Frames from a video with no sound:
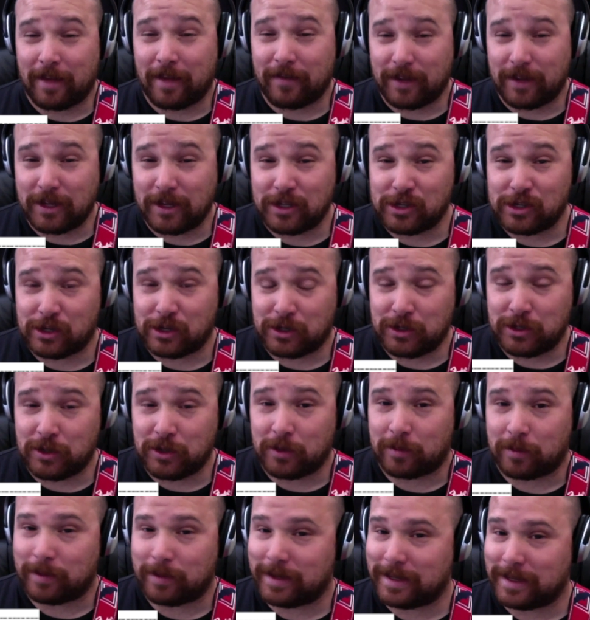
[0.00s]
our life easier
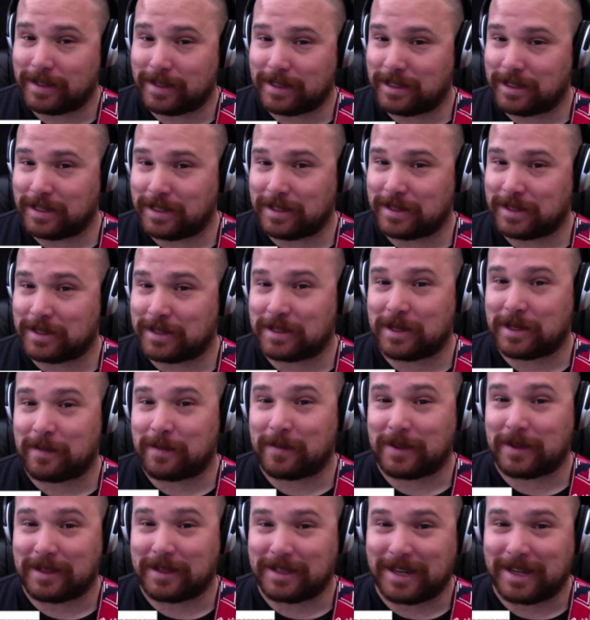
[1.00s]
too, because it does the
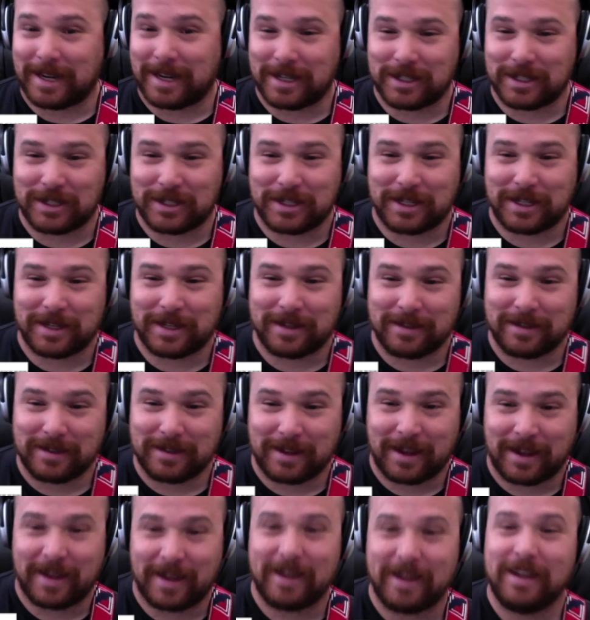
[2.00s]
same thing that I just did.
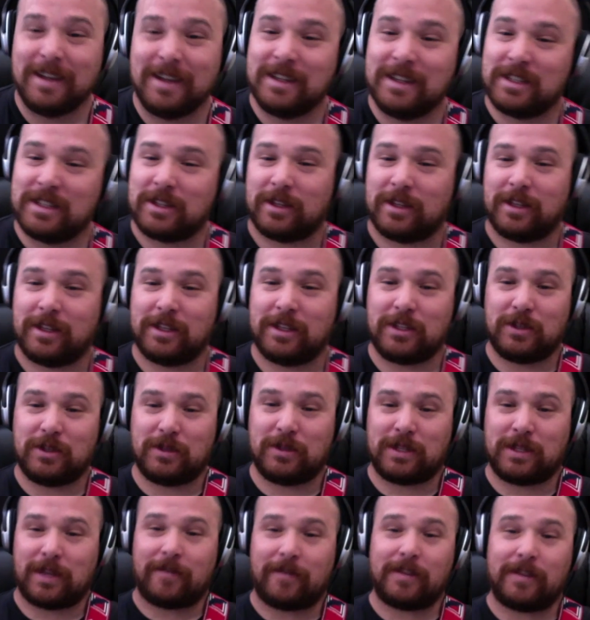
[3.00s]
Okay? So let's
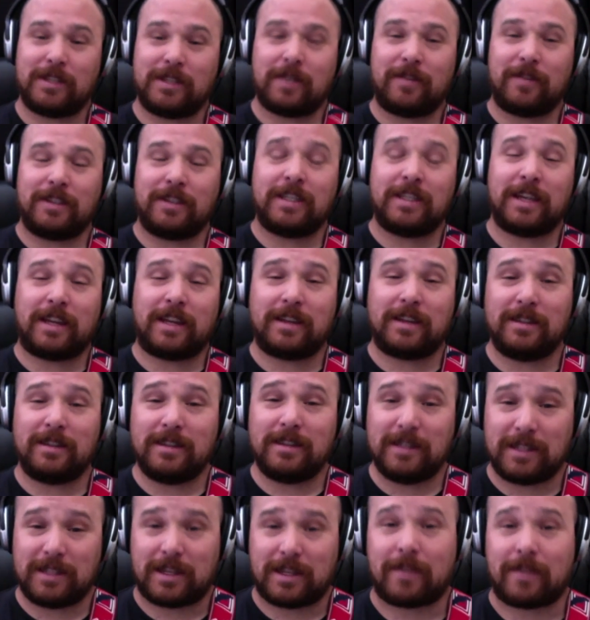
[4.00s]
do 7, 7, 10,
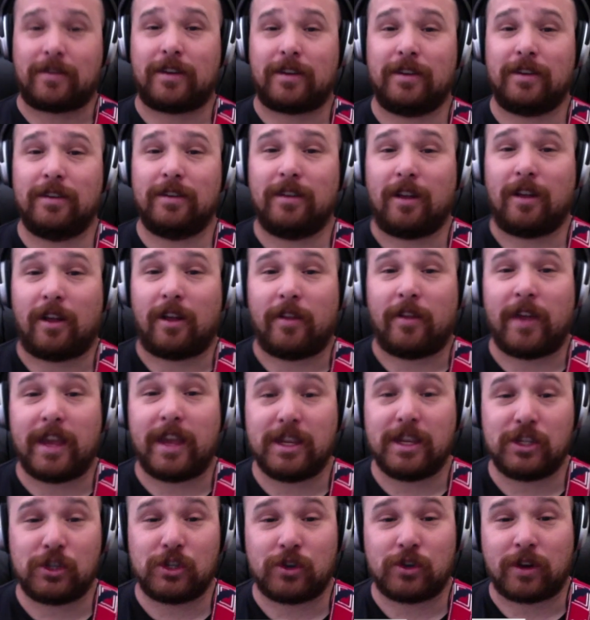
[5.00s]
7 on
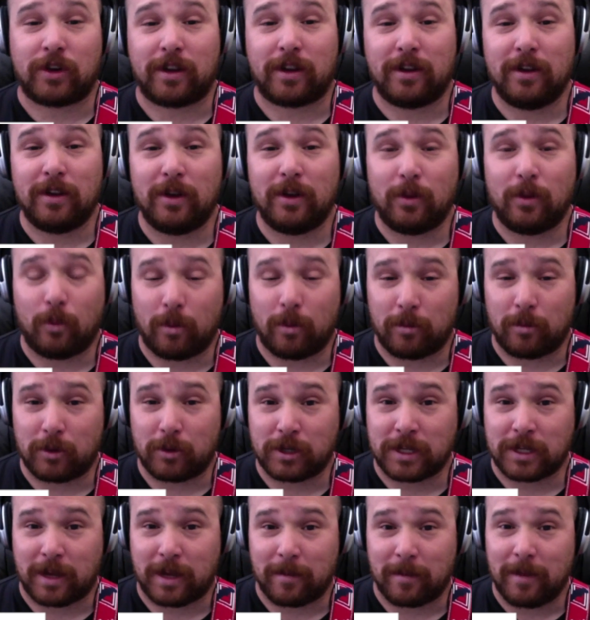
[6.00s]
the A string. One
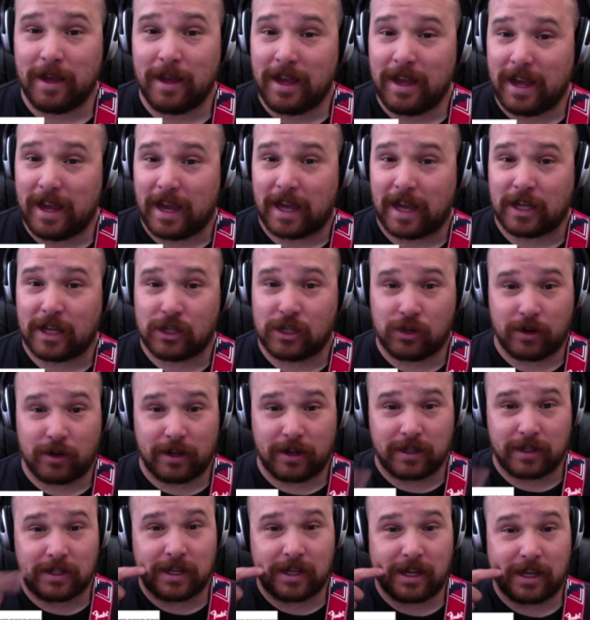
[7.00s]
more time. A
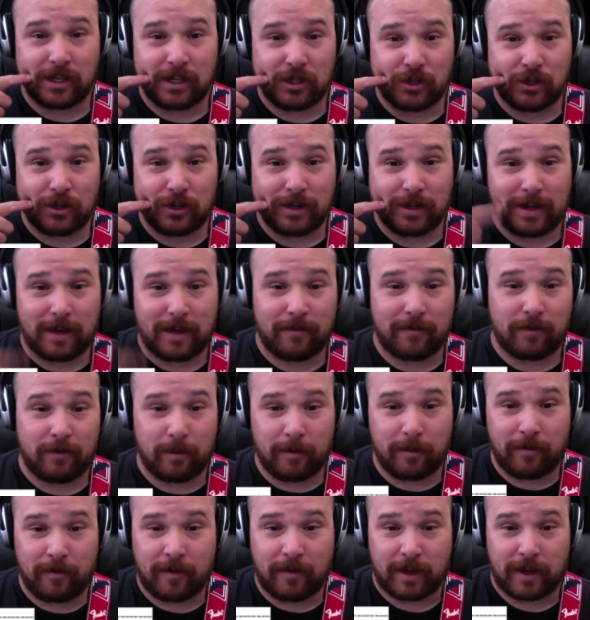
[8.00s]
string is 2nd string down
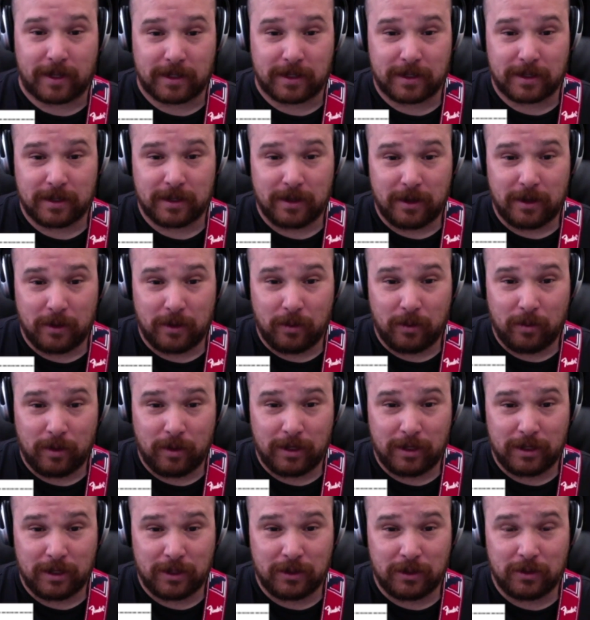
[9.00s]
from your face.
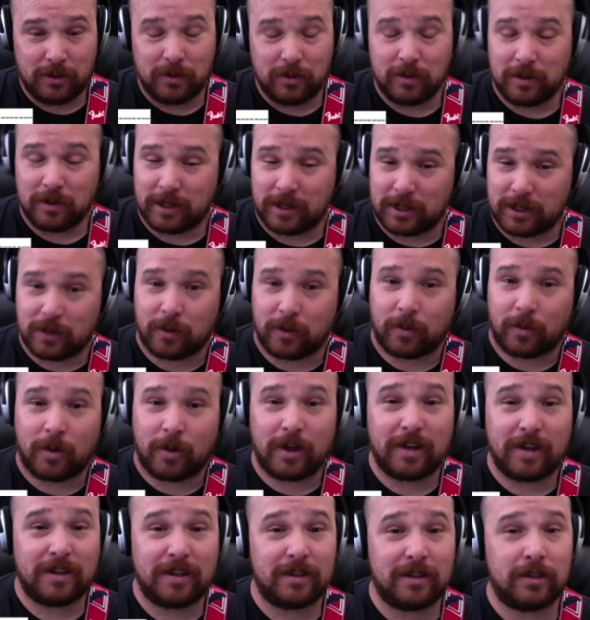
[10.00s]
1, 2. Let's do it.
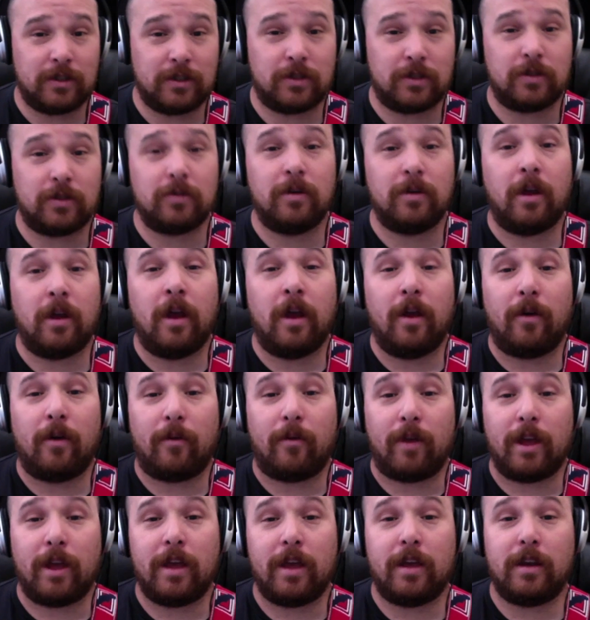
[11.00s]
1, 2.
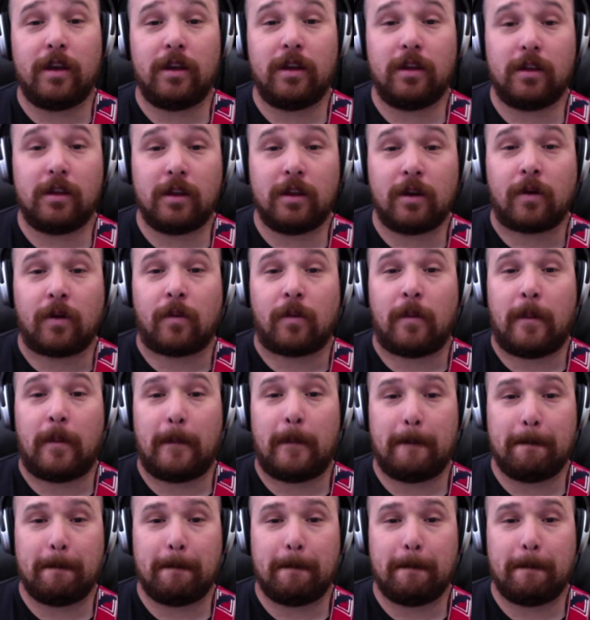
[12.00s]
Ready, go.